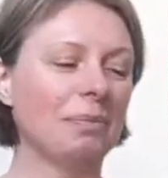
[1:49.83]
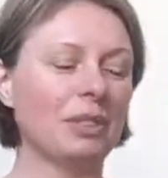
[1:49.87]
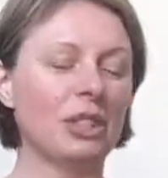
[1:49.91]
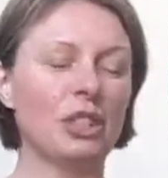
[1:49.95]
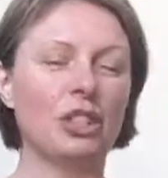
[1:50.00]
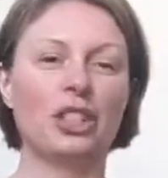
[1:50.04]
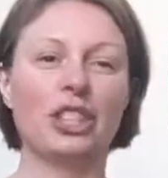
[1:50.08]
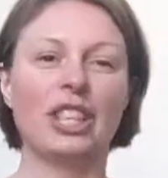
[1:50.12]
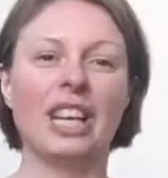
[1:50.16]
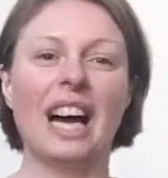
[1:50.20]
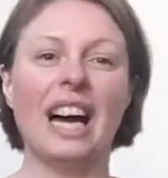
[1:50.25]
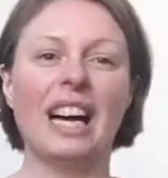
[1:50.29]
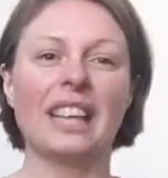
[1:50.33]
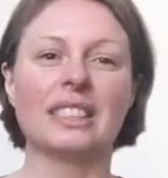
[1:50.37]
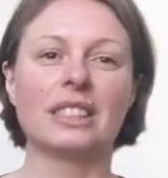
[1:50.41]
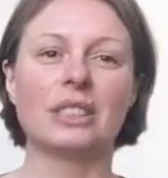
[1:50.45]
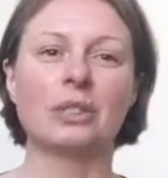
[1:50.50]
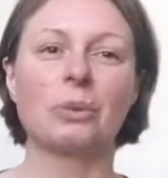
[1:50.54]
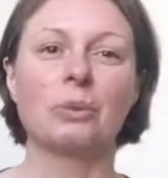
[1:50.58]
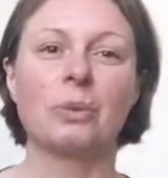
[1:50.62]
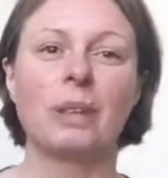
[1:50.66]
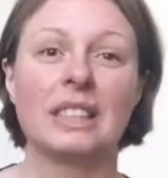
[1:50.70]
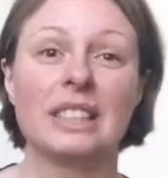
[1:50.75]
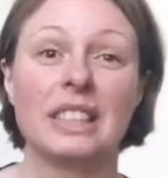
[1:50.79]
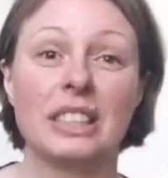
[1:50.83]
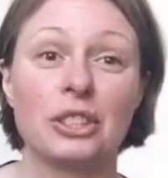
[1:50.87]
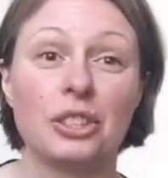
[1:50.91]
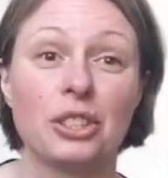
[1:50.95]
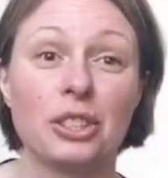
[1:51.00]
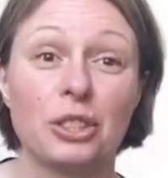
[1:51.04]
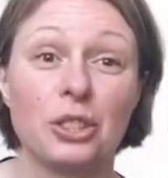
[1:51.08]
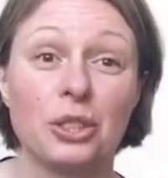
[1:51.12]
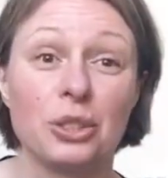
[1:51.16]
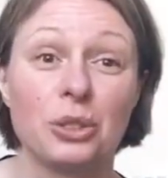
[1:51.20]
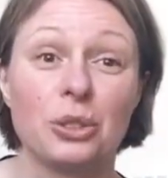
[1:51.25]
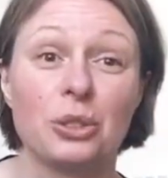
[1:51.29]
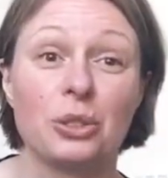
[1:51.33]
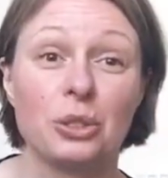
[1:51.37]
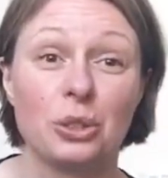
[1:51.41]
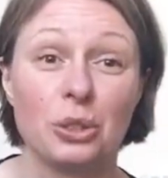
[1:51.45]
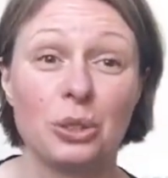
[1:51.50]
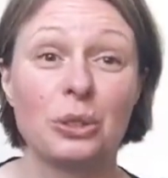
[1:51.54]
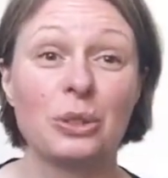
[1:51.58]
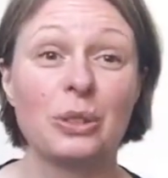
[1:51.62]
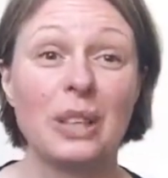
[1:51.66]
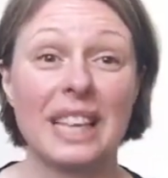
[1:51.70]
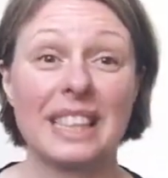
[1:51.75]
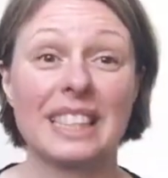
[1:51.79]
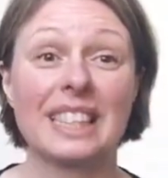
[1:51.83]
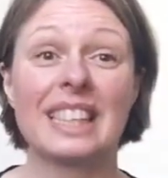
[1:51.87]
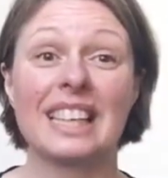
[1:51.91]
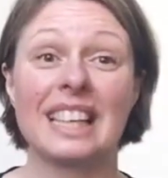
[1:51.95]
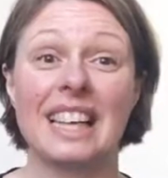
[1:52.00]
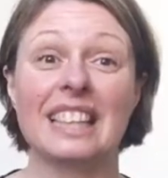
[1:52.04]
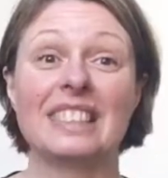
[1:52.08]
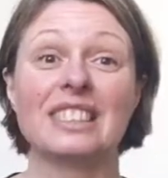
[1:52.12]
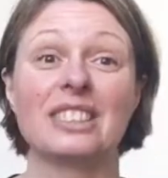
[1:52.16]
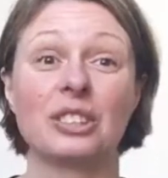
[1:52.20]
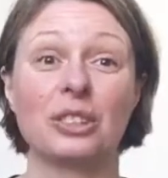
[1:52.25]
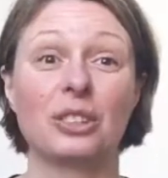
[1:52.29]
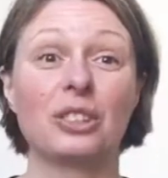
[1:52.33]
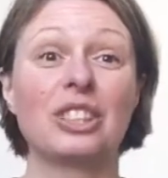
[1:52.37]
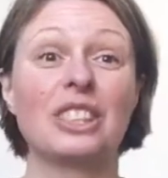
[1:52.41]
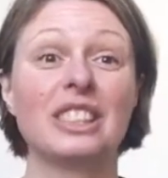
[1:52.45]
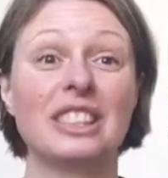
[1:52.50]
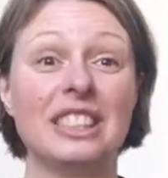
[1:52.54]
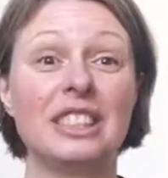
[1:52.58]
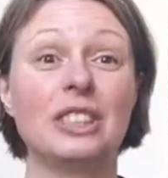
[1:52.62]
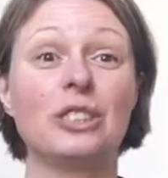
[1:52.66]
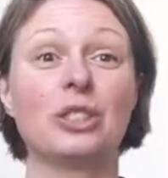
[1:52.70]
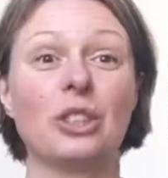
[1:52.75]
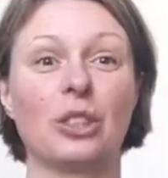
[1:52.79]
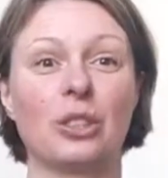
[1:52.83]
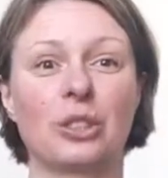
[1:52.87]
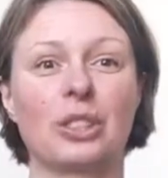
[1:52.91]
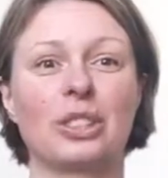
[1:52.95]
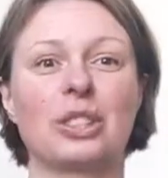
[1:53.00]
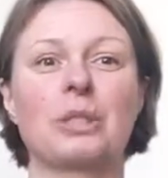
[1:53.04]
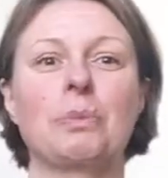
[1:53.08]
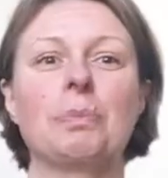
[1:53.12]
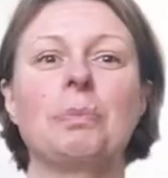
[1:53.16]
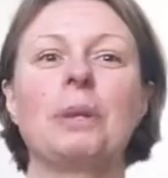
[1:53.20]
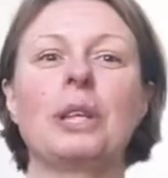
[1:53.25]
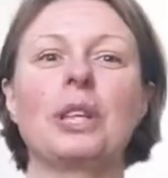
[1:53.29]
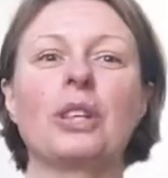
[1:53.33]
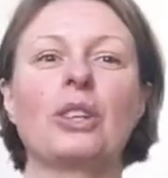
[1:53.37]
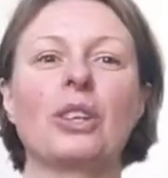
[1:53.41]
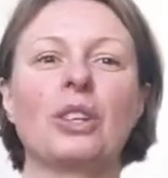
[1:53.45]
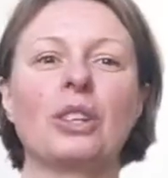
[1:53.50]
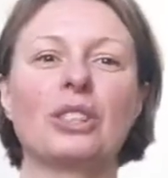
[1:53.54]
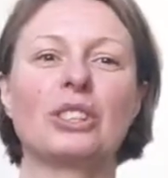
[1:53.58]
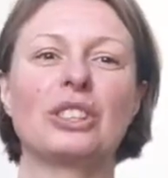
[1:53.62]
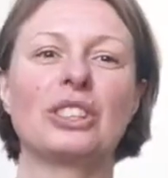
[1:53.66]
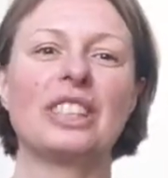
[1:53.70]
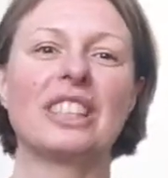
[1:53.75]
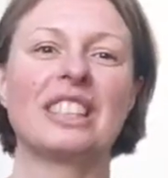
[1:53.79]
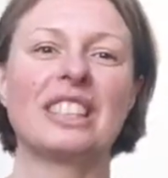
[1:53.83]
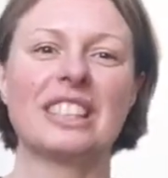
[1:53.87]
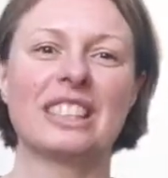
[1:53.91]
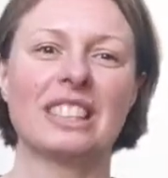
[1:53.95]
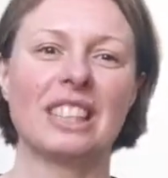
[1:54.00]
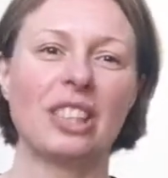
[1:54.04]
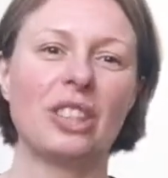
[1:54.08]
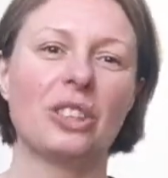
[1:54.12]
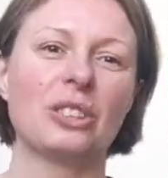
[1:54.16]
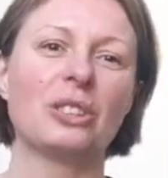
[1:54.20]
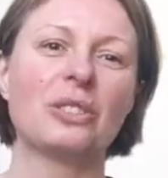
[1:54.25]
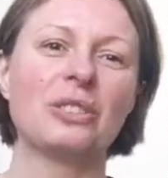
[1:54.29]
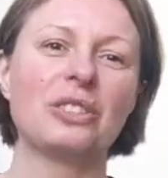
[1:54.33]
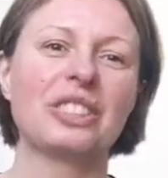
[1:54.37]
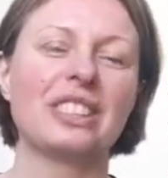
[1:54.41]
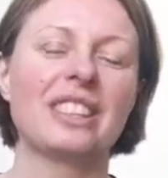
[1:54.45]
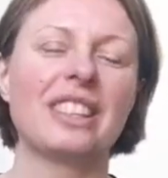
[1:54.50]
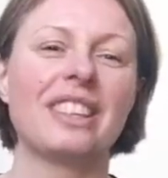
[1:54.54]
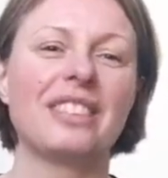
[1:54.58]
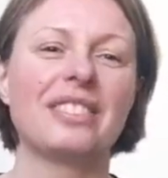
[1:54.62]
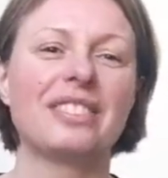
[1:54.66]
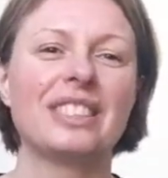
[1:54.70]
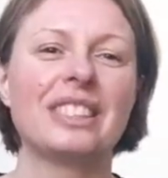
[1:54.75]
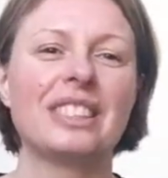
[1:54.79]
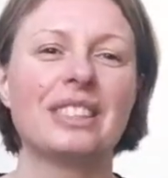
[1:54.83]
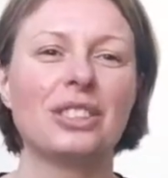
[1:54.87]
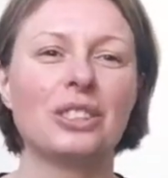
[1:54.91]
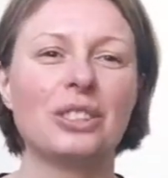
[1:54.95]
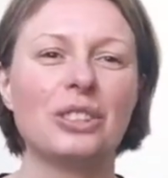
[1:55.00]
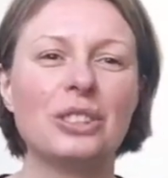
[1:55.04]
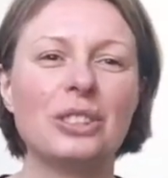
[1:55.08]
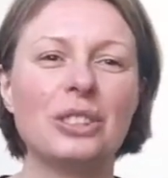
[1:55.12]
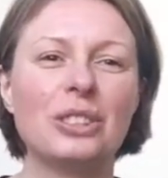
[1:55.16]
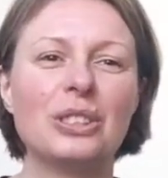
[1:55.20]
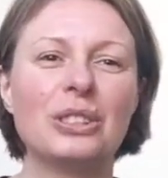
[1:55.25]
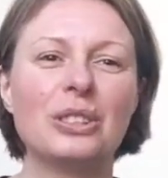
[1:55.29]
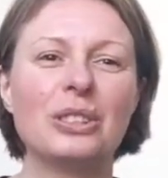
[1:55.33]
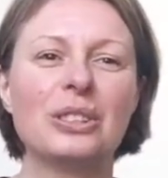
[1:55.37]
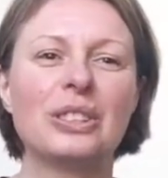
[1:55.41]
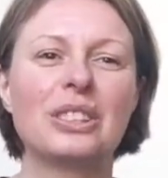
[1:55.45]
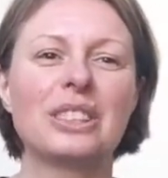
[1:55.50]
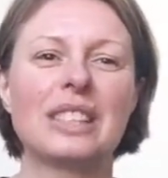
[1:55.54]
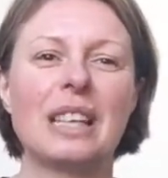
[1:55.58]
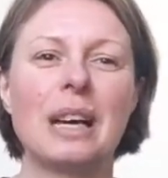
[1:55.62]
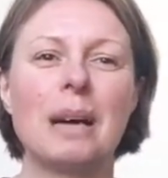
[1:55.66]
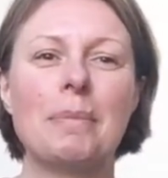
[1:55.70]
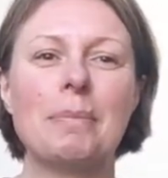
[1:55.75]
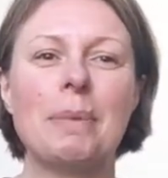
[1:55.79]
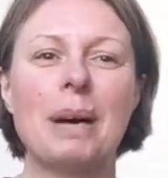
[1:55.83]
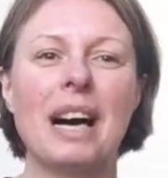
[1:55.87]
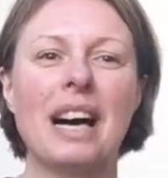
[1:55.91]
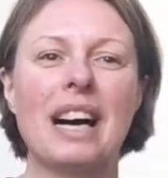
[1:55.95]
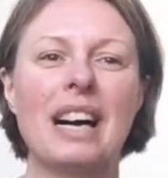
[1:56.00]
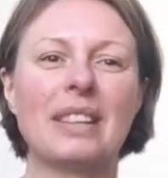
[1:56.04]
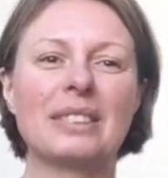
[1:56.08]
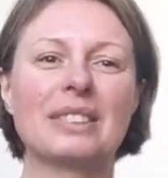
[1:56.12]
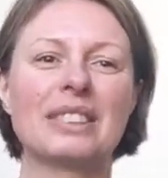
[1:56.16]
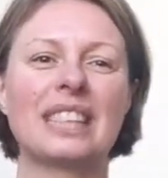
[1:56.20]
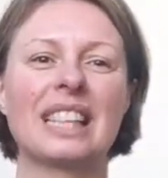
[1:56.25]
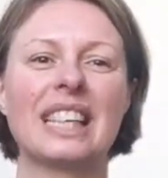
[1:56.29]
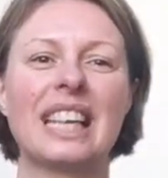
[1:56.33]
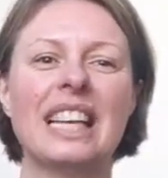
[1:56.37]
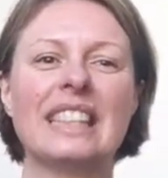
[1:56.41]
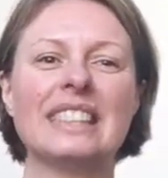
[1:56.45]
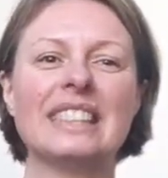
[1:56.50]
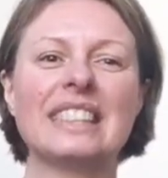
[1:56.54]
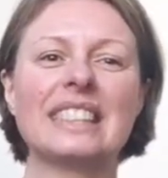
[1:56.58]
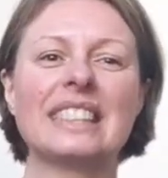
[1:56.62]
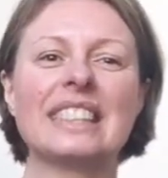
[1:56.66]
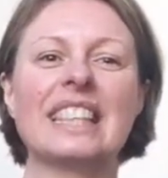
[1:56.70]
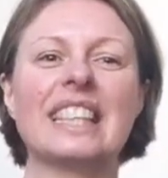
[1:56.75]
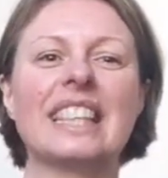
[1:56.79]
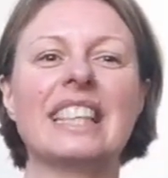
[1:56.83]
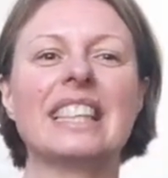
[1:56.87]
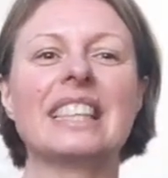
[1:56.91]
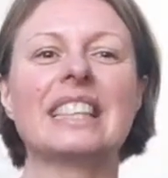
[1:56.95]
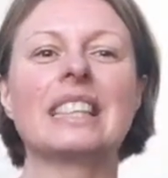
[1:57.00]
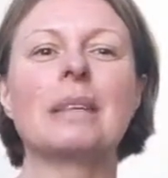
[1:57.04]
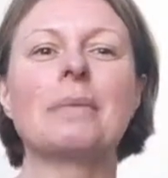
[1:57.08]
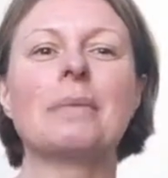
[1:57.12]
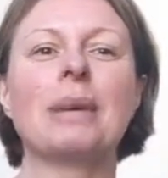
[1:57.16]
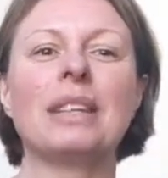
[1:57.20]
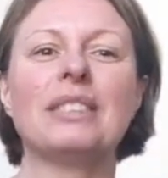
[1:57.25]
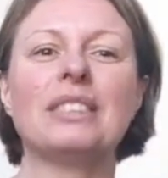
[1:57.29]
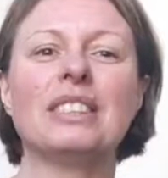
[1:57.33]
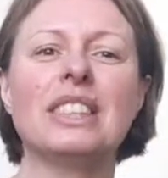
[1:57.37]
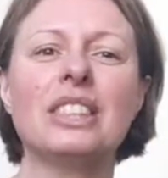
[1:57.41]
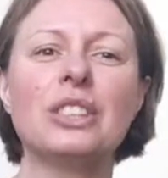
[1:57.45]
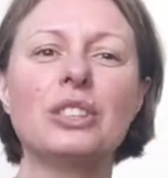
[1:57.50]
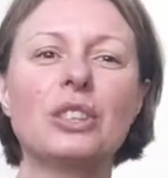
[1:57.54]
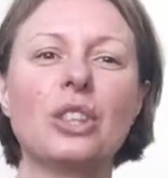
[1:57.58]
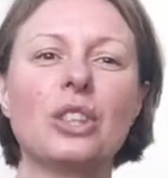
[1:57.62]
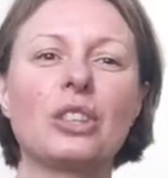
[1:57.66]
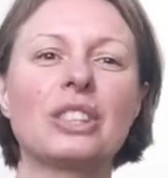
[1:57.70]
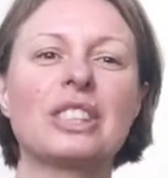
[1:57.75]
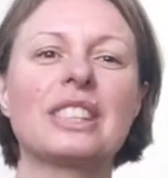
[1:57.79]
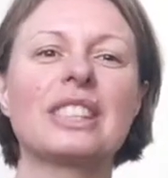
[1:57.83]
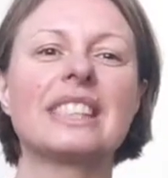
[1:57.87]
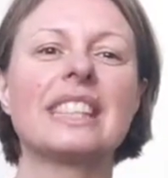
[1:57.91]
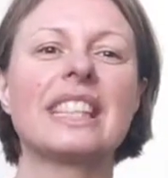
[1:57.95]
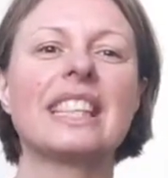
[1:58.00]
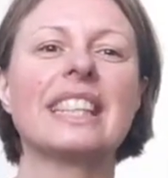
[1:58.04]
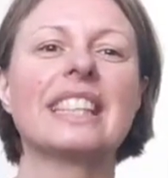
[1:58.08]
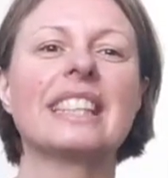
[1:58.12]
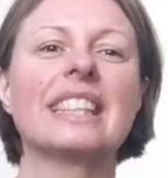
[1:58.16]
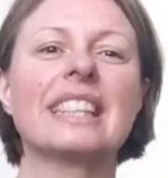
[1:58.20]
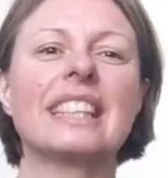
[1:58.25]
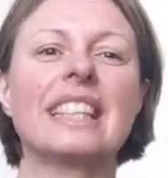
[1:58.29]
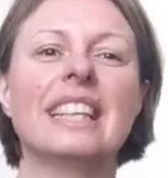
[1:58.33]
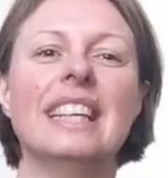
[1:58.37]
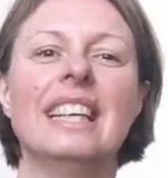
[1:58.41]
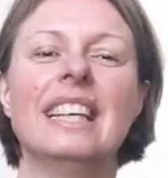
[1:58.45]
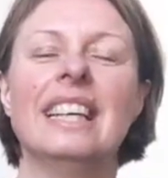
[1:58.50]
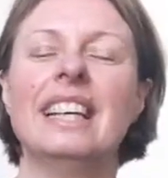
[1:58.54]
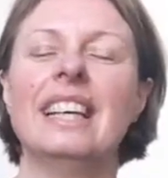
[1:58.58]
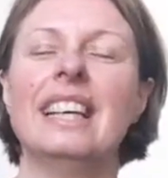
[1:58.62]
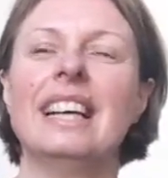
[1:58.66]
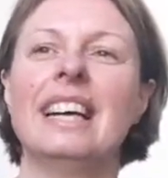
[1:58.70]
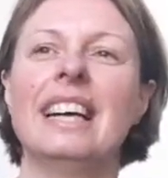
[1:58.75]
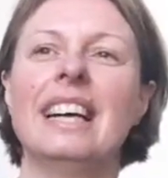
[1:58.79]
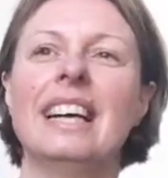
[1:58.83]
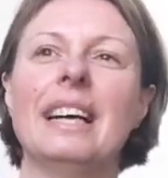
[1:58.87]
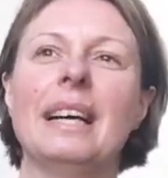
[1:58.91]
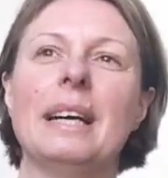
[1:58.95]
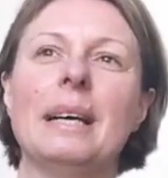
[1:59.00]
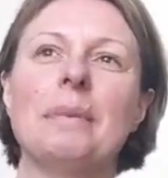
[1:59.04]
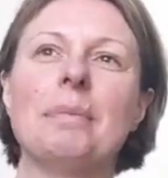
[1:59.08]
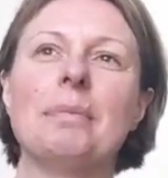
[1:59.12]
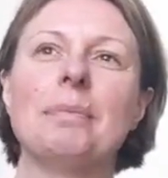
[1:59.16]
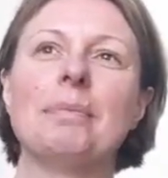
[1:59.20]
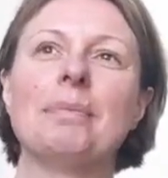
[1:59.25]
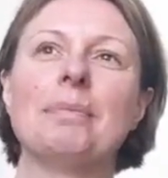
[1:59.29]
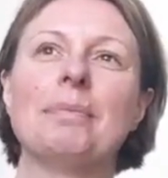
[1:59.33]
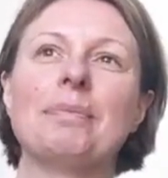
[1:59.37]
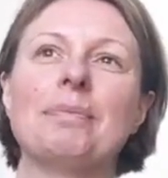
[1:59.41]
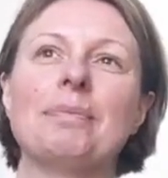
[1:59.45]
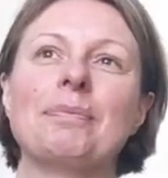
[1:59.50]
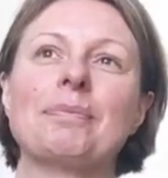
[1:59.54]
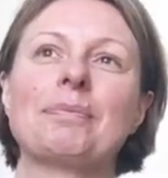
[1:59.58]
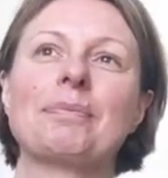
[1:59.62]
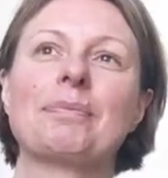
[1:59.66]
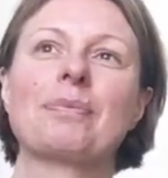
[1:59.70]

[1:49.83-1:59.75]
She asked whether she should do a cleanse or a detox, because there is a lot of stuff in the news about cleansing, about detoxing, and